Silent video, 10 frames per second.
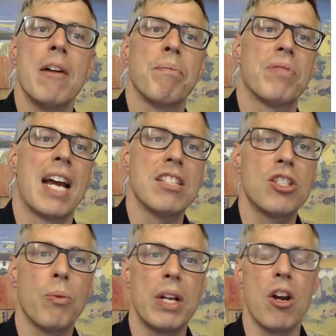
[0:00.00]
That's
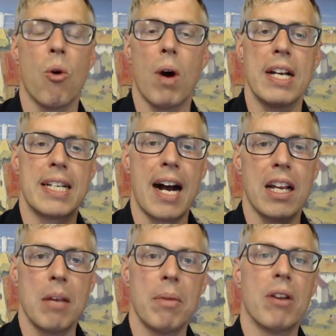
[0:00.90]
so we know what
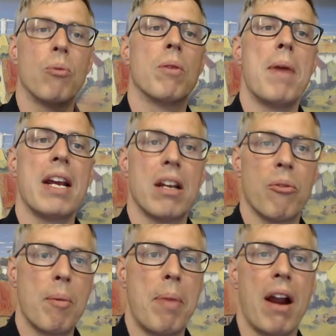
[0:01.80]
document we're making a
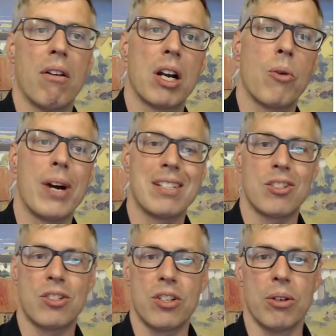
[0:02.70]
repair
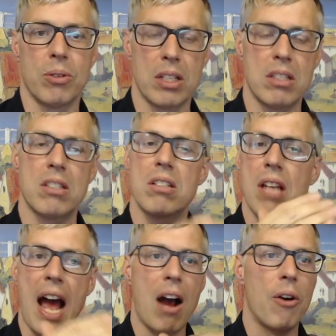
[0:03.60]
request to. This is just
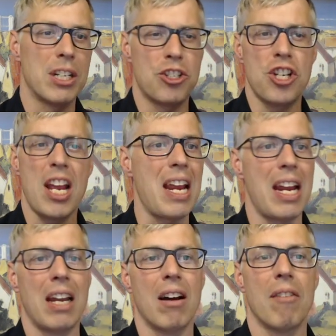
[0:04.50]
how the
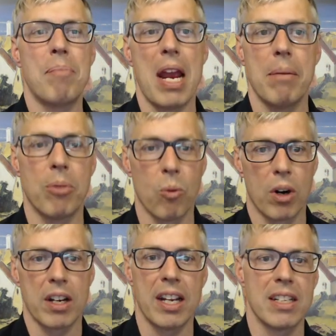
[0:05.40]
chain of
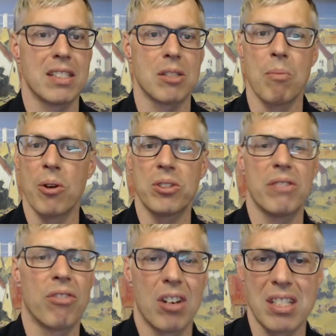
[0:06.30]
paperwork is. It's mostly
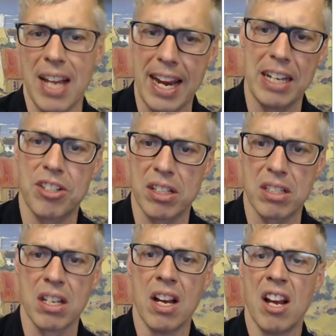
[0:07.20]
for us
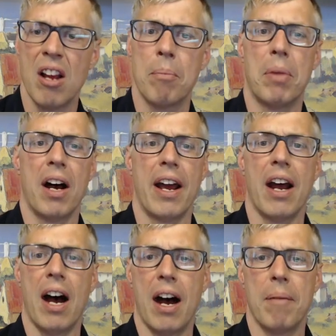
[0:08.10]
agents, but
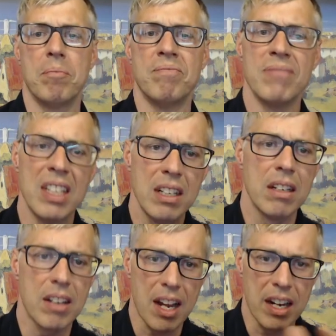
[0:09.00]

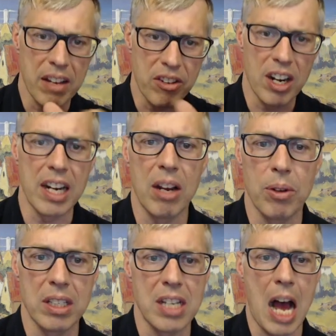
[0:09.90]
kind of give you an idea
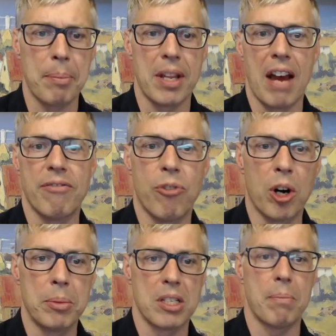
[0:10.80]
what the top of that
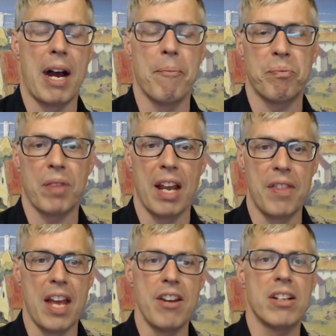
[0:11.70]
form is about.
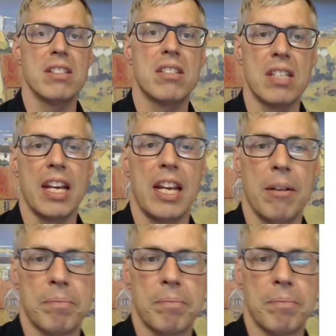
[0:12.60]
And then you can see